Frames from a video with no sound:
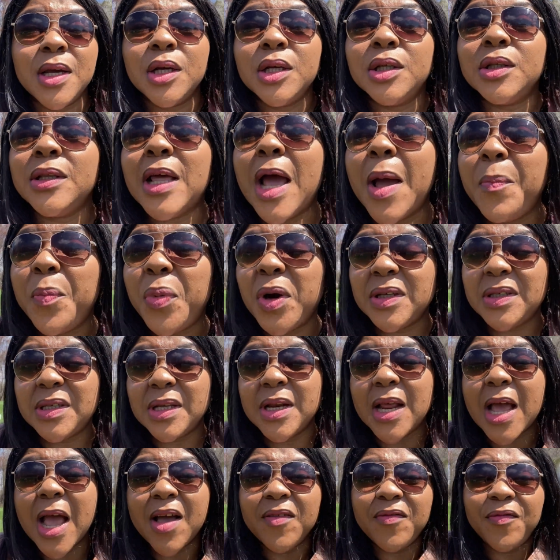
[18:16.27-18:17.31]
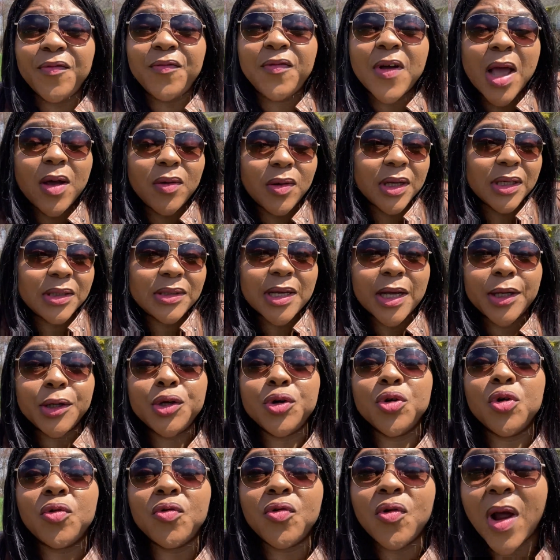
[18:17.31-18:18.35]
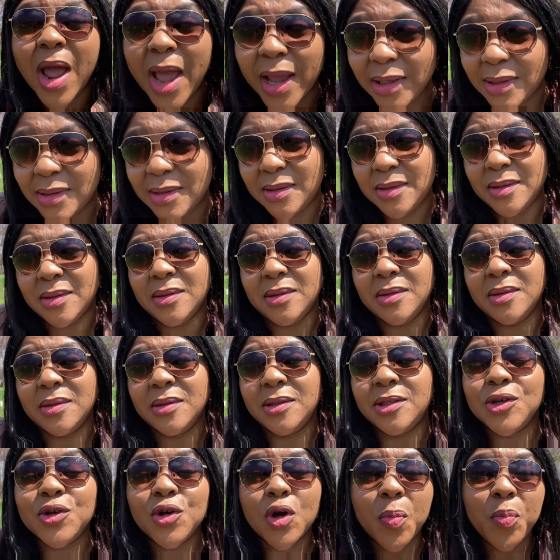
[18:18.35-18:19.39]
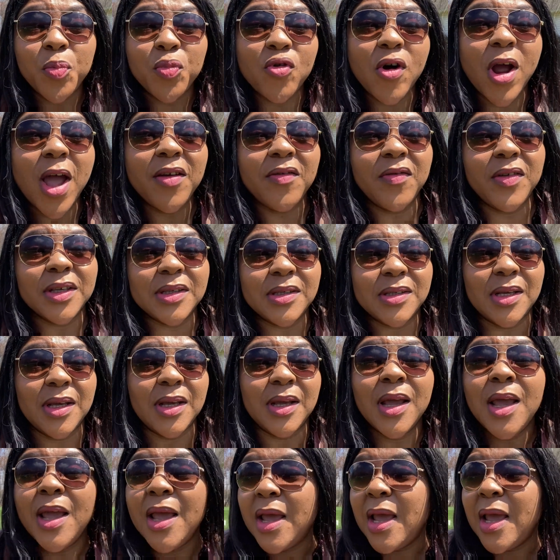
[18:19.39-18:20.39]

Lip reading: That person have violated your right to your privacy.